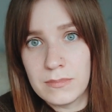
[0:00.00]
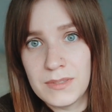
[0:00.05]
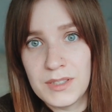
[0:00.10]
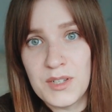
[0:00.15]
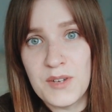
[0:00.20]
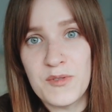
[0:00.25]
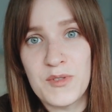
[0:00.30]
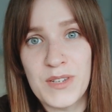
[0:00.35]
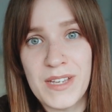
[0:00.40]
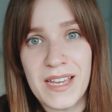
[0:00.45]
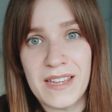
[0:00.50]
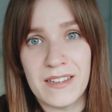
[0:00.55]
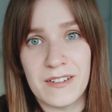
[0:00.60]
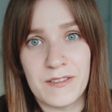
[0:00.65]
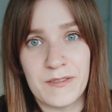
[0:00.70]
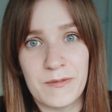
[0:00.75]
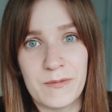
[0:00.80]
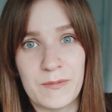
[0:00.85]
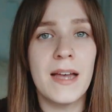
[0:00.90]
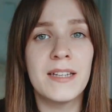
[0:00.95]
go together.
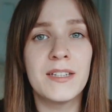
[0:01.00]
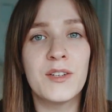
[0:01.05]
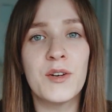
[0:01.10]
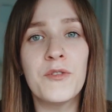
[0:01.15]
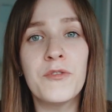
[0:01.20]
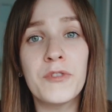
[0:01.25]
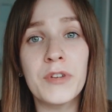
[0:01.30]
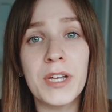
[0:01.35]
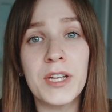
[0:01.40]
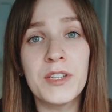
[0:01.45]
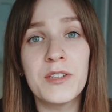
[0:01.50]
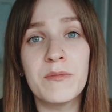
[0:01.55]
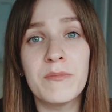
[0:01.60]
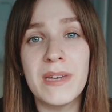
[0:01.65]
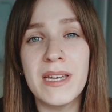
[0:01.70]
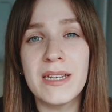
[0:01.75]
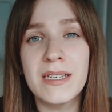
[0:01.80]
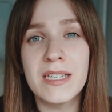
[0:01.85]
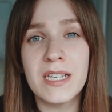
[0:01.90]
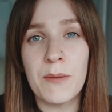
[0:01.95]
And don't forget to
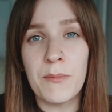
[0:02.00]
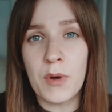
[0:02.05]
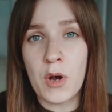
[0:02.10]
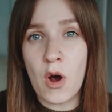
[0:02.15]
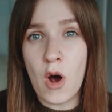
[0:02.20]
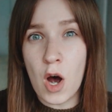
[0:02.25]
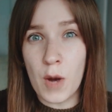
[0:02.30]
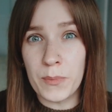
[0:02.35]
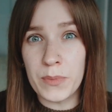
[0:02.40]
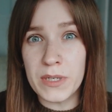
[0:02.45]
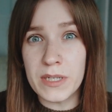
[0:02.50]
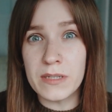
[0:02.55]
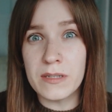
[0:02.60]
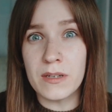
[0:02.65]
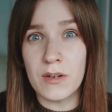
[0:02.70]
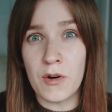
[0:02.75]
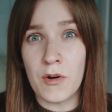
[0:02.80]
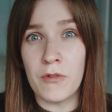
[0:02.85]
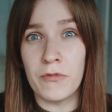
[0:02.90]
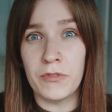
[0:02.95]
make some
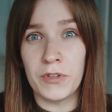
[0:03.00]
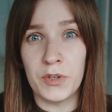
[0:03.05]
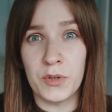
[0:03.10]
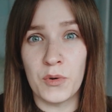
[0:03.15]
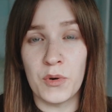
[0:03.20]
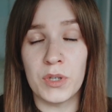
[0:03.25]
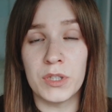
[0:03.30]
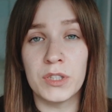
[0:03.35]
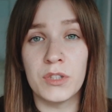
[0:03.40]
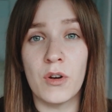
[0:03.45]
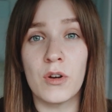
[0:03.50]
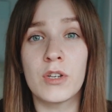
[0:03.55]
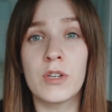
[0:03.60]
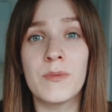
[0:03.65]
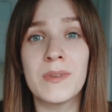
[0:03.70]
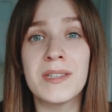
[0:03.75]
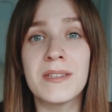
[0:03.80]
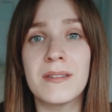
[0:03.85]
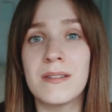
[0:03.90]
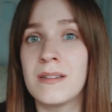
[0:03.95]
copies of your
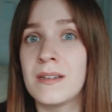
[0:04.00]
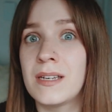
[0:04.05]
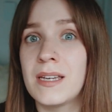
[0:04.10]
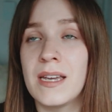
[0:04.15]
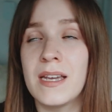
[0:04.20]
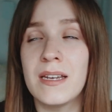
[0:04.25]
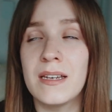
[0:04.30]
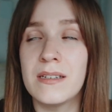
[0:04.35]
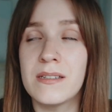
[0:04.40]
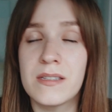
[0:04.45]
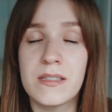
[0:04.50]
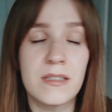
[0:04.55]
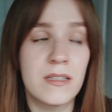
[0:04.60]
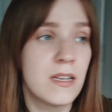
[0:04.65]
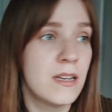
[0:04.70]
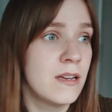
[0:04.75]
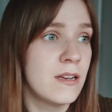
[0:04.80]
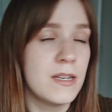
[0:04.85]
documents in case